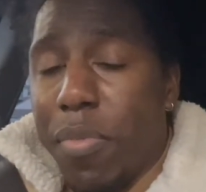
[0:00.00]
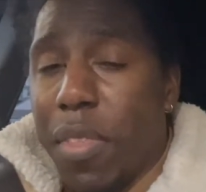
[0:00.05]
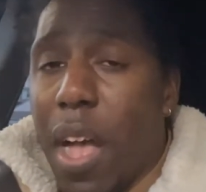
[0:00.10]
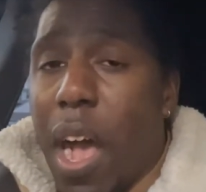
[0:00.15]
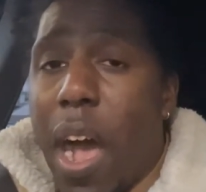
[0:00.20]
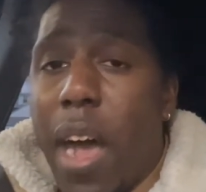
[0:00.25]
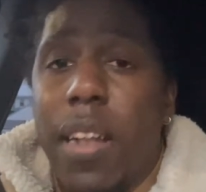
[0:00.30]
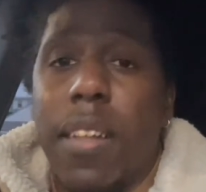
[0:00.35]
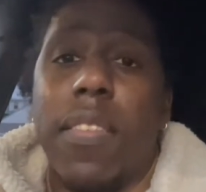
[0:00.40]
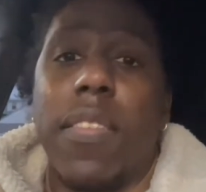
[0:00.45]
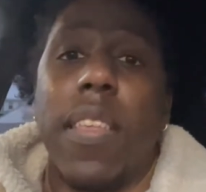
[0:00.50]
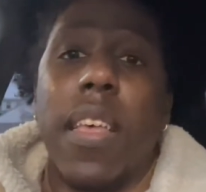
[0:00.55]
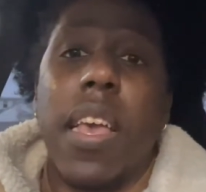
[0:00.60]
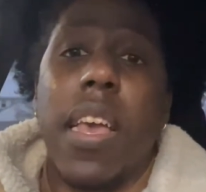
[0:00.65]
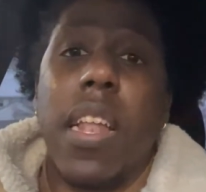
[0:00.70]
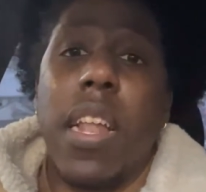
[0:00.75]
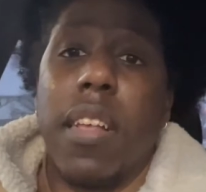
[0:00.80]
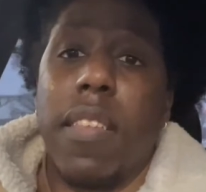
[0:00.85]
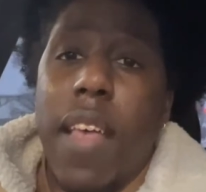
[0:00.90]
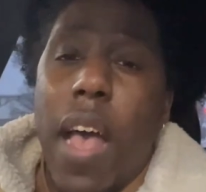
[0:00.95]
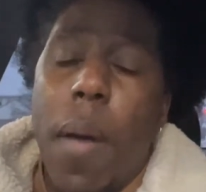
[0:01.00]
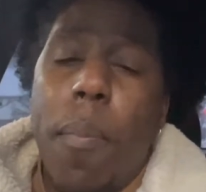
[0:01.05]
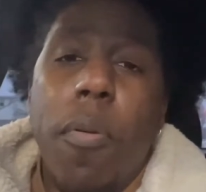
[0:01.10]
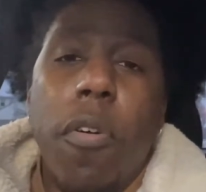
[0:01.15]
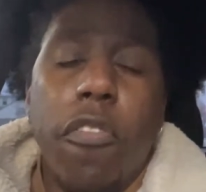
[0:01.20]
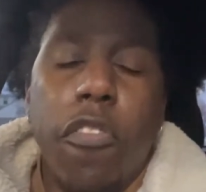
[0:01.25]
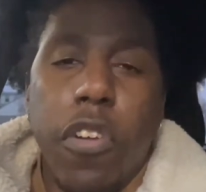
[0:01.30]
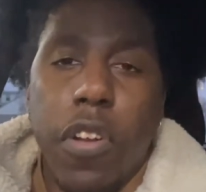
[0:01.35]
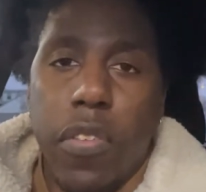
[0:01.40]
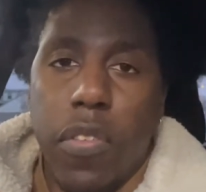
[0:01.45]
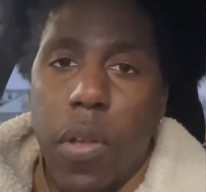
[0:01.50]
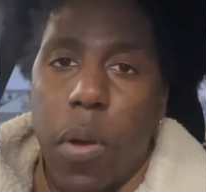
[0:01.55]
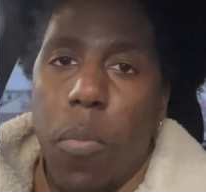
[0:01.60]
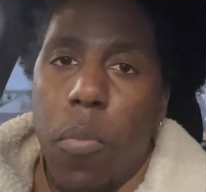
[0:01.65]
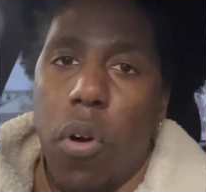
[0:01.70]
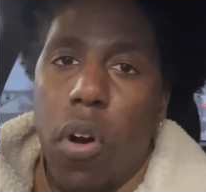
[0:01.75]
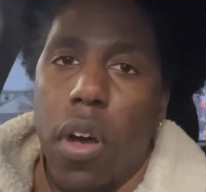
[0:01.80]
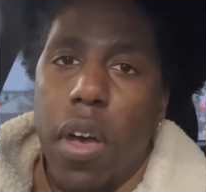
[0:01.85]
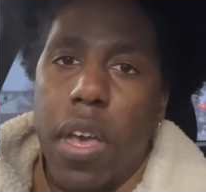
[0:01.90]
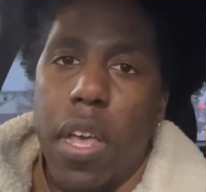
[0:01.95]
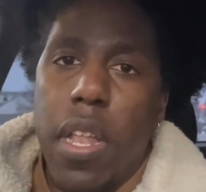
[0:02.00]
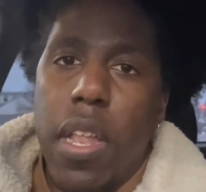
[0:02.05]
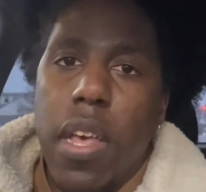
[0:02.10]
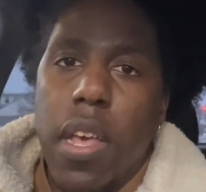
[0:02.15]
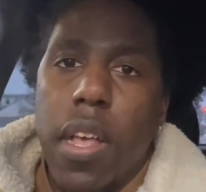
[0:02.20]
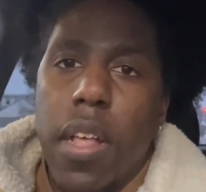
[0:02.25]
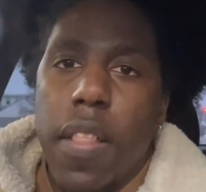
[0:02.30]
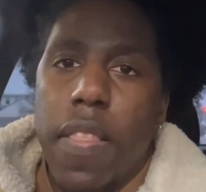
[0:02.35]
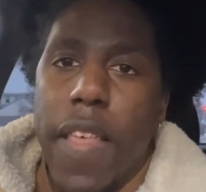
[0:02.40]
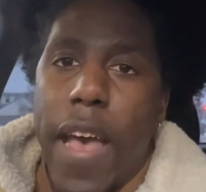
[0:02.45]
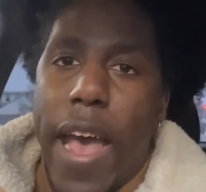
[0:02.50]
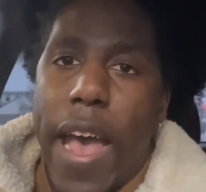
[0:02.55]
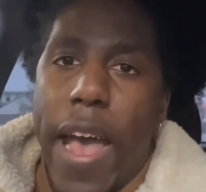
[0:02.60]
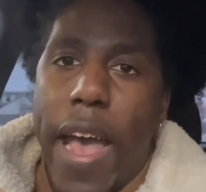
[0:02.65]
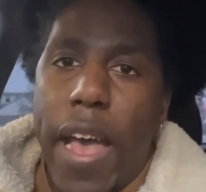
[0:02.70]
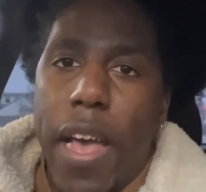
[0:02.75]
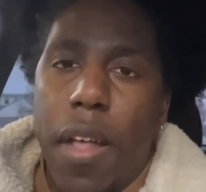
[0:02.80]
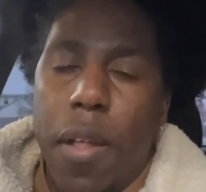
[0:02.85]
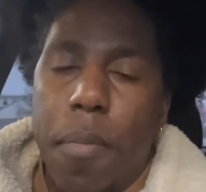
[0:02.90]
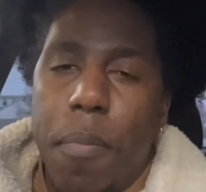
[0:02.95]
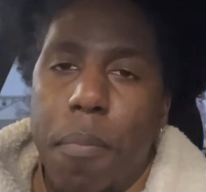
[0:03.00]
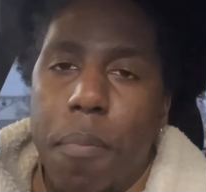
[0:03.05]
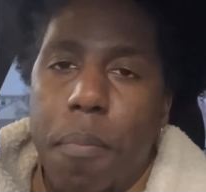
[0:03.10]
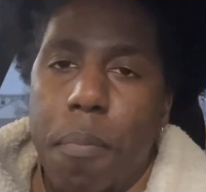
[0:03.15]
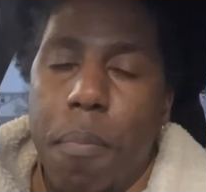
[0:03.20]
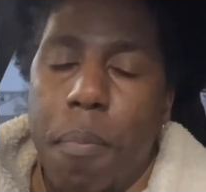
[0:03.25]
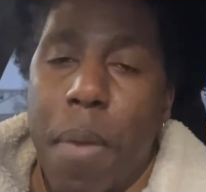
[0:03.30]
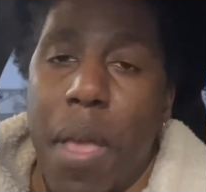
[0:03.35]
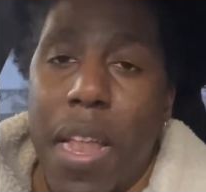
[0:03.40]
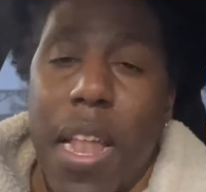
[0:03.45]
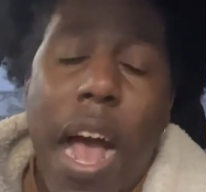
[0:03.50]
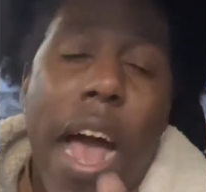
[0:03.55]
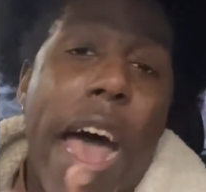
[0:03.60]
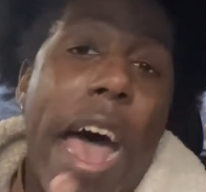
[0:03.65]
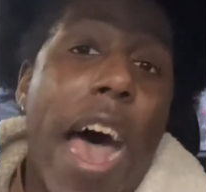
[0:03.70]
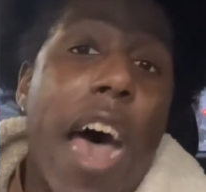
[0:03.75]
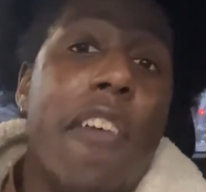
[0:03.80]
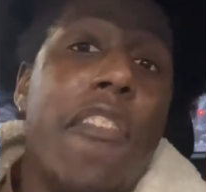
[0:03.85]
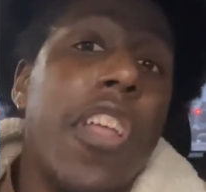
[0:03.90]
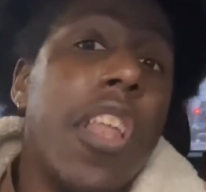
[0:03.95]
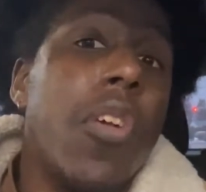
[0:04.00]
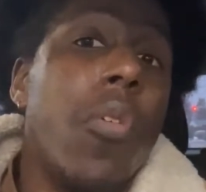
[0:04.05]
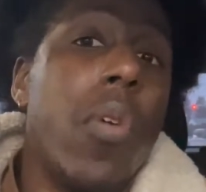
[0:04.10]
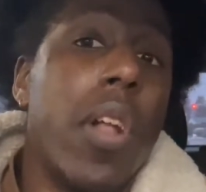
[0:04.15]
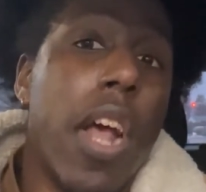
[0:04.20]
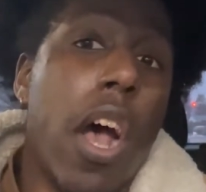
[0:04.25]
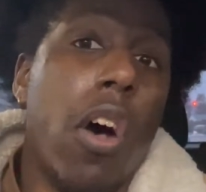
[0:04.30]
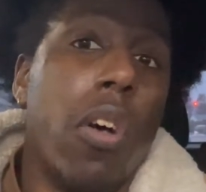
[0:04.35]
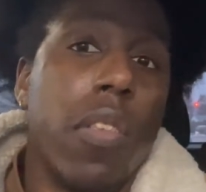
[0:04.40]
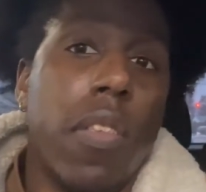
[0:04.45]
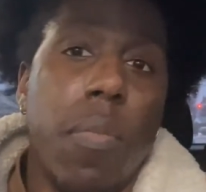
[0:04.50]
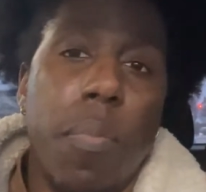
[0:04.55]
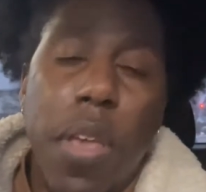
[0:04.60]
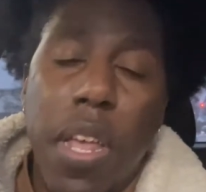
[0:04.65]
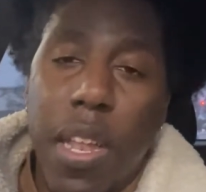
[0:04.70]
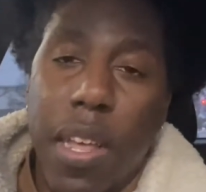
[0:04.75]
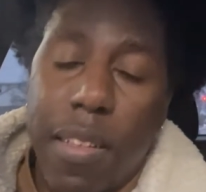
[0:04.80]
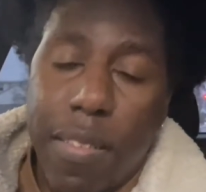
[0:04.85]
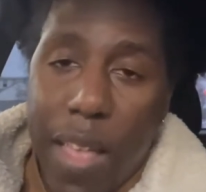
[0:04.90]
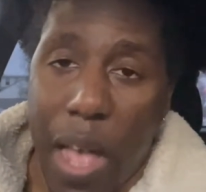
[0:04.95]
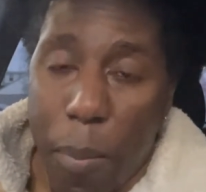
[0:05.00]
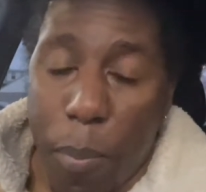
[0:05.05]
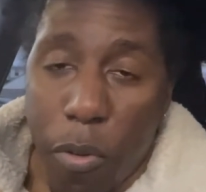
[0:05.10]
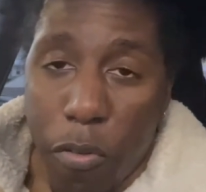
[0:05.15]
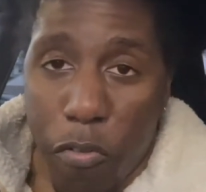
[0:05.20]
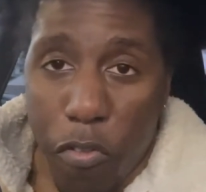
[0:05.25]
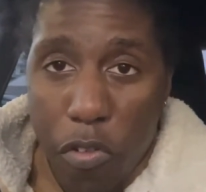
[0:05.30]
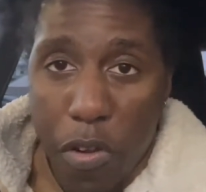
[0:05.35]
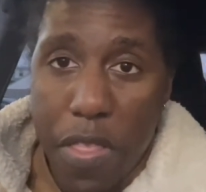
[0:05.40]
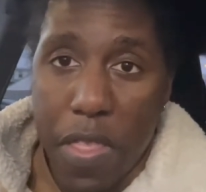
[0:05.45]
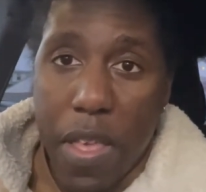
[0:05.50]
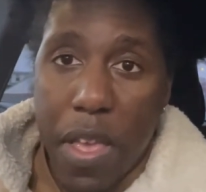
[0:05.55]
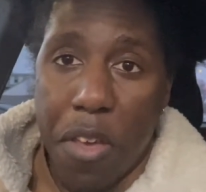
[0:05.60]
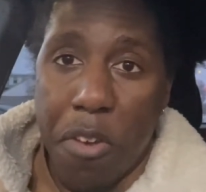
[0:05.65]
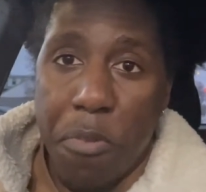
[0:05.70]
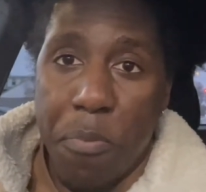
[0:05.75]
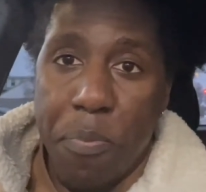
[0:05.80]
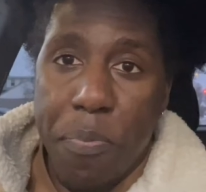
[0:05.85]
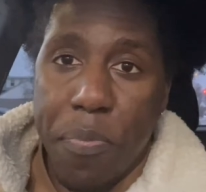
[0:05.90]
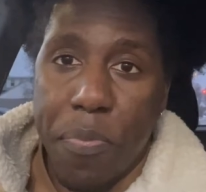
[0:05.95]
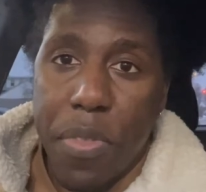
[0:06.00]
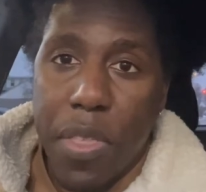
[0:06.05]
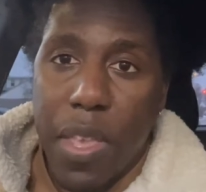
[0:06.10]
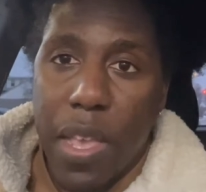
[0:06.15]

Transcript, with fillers: honestly an example for someone that may not have anyone else to be an example for them.